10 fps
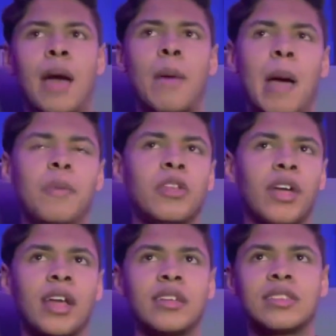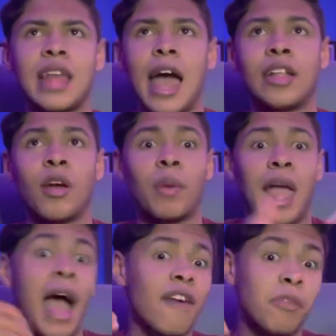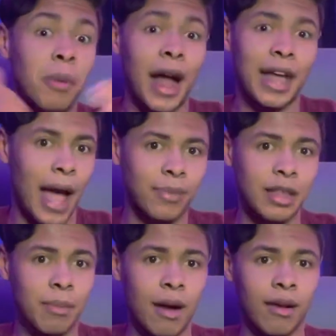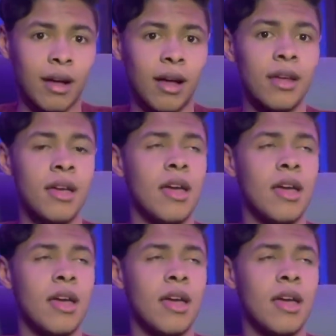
I'm happy they're getting into that, and now we have a Black Captain America,